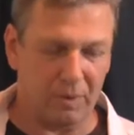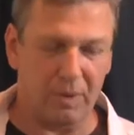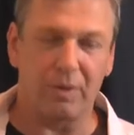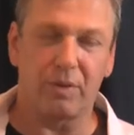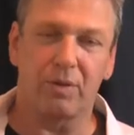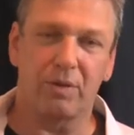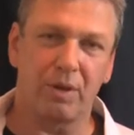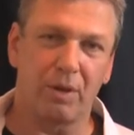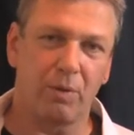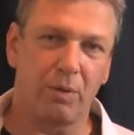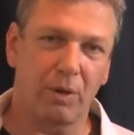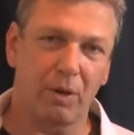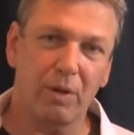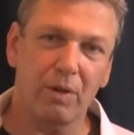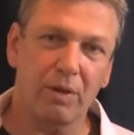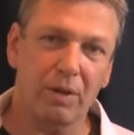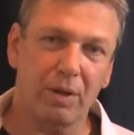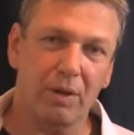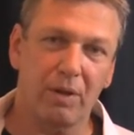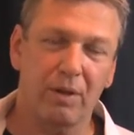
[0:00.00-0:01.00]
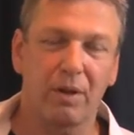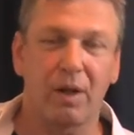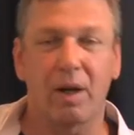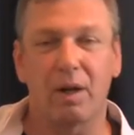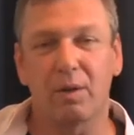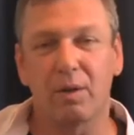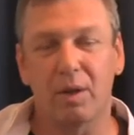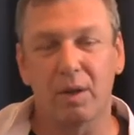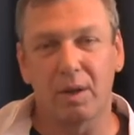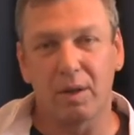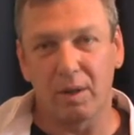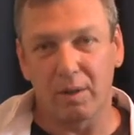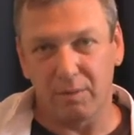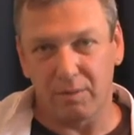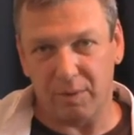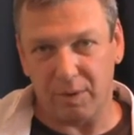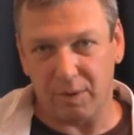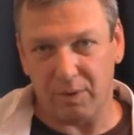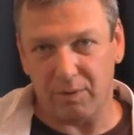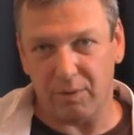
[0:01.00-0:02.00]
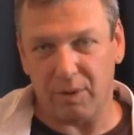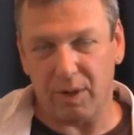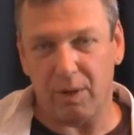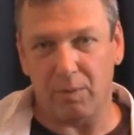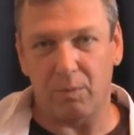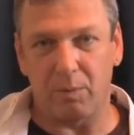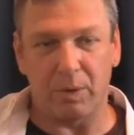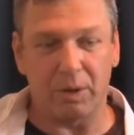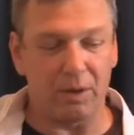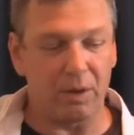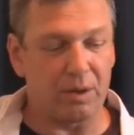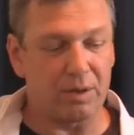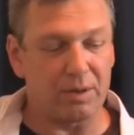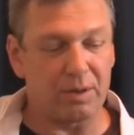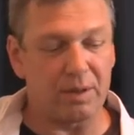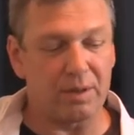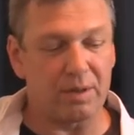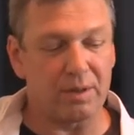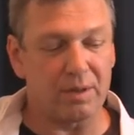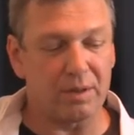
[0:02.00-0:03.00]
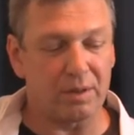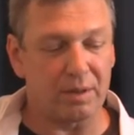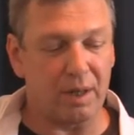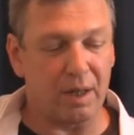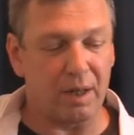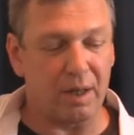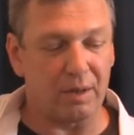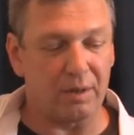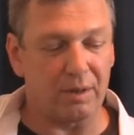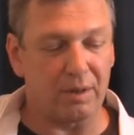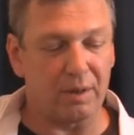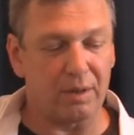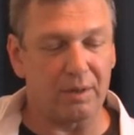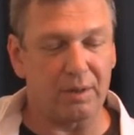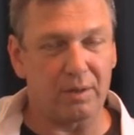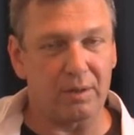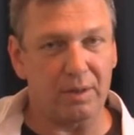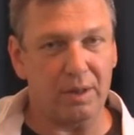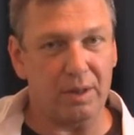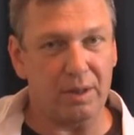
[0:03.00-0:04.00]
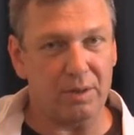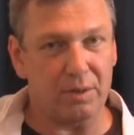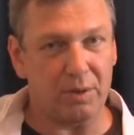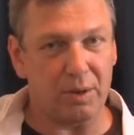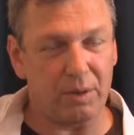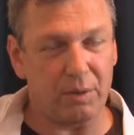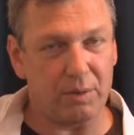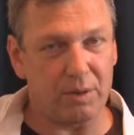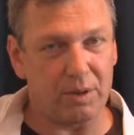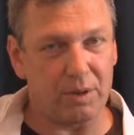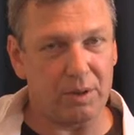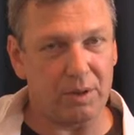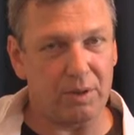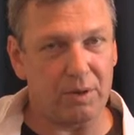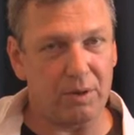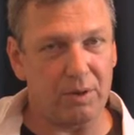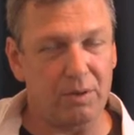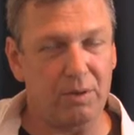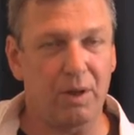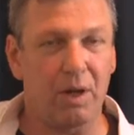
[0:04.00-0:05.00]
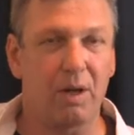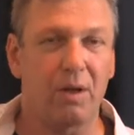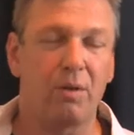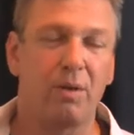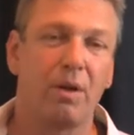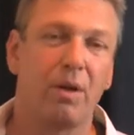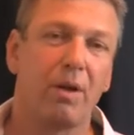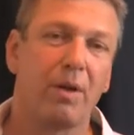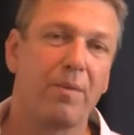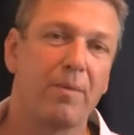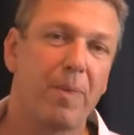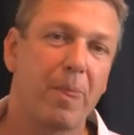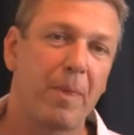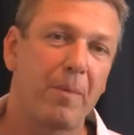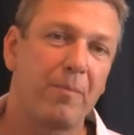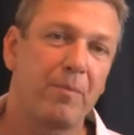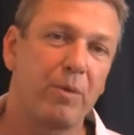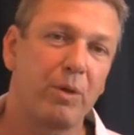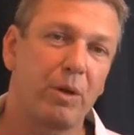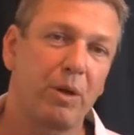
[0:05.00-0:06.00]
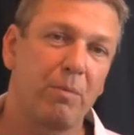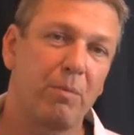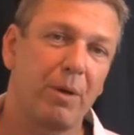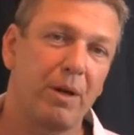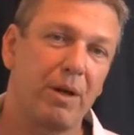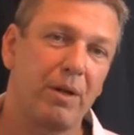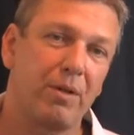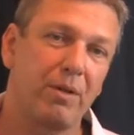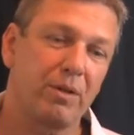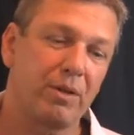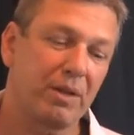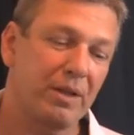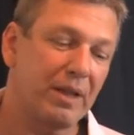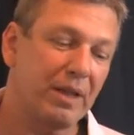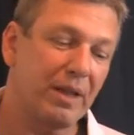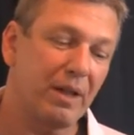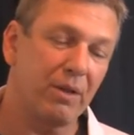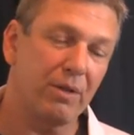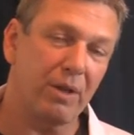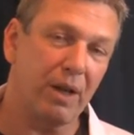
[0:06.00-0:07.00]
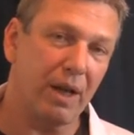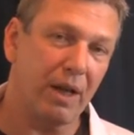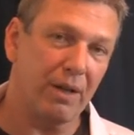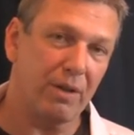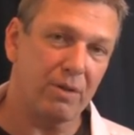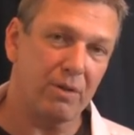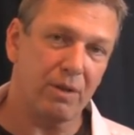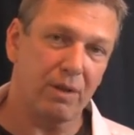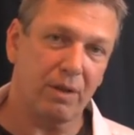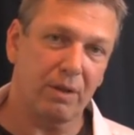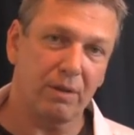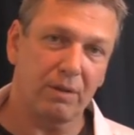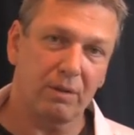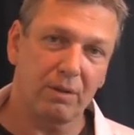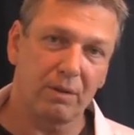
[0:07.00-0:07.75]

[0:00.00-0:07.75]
As you see, we continue now 5th fret because this is the D string, which is in tune now. We compare it to the D on the A string.